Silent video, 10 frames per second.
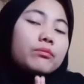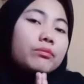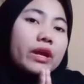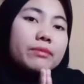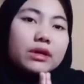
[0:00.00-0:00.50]

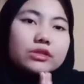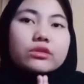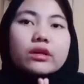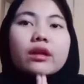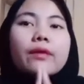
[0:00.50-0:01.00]

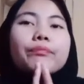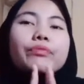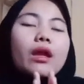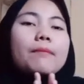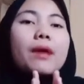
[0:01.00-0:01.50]
posture.
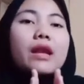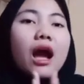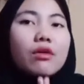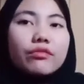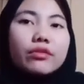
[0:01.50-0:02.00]
But
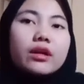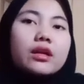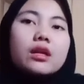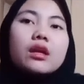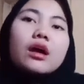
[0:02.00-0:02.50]
however,
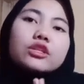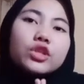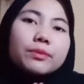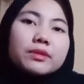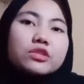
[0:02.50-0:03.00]

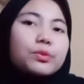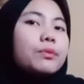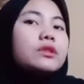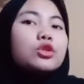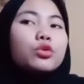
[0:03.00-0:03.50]
Japanese
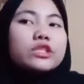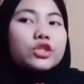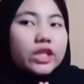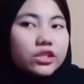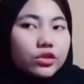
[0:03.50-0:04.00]
people do this
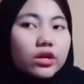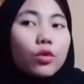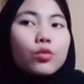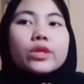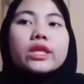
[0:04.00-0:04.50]
gesture
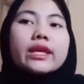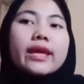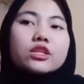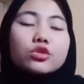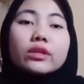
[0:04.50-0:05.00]
when they
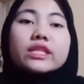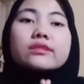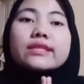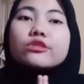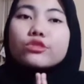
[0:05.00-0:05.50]
casually
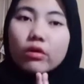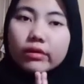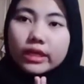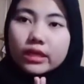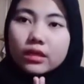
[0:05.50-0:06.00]
say
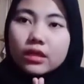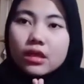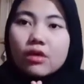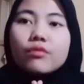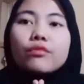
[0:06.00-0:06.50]
sorry.
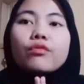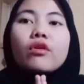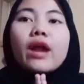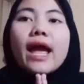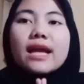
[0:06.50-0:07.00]

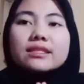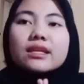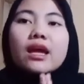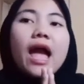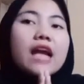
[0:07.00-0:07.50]
For
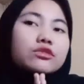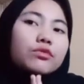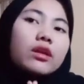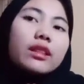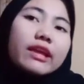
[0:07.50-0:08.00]
ask
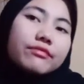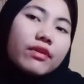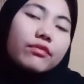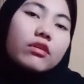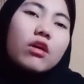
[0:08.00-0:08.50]
for a leg
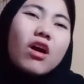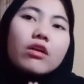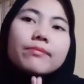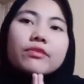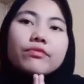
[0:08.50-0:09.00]
favor
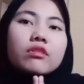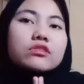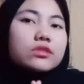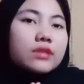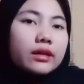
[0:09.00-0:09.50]
or before
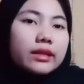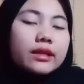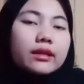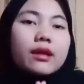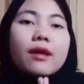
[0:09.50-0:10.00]

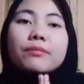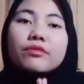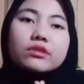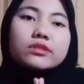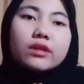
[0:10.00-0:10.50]
starting
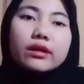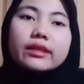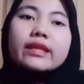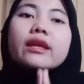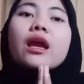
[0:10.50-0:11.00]

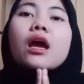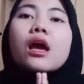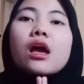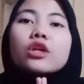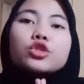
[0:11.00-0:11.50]

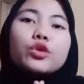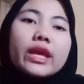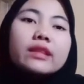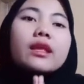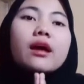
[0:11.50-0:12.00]
to
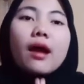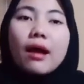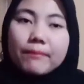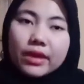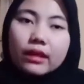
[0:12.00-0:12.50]
eat
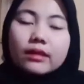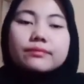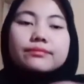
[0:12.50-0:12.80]
a meal.